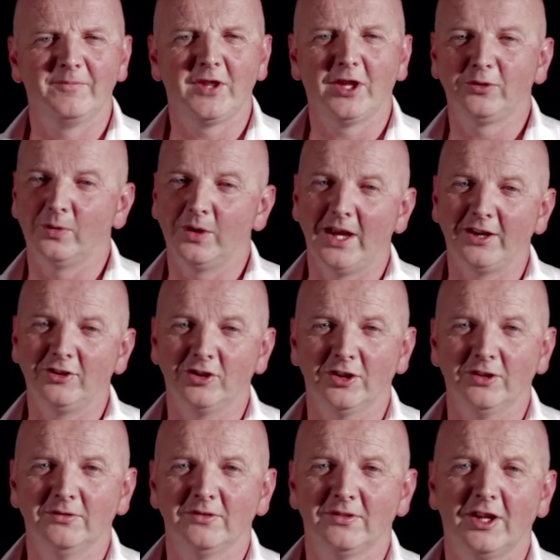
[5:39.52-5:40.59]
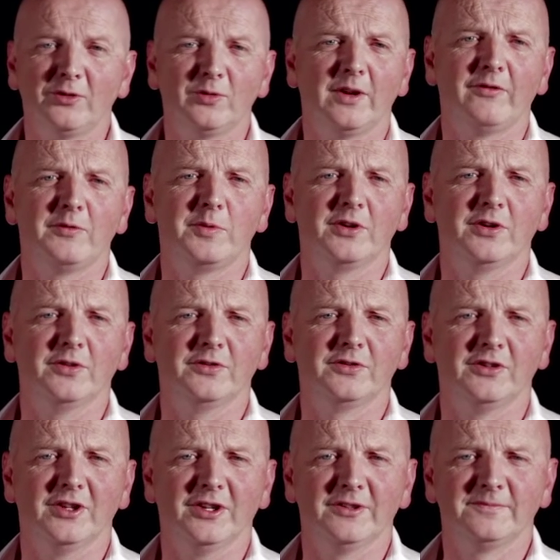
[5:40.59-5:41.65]
That's what I do. That's what everybody ought to
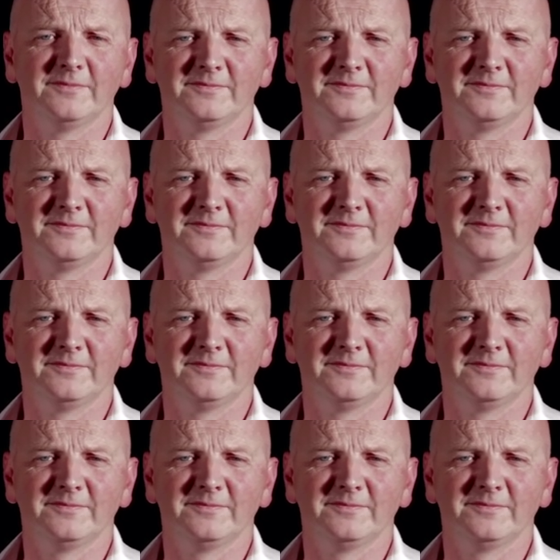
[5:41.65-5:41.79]
do.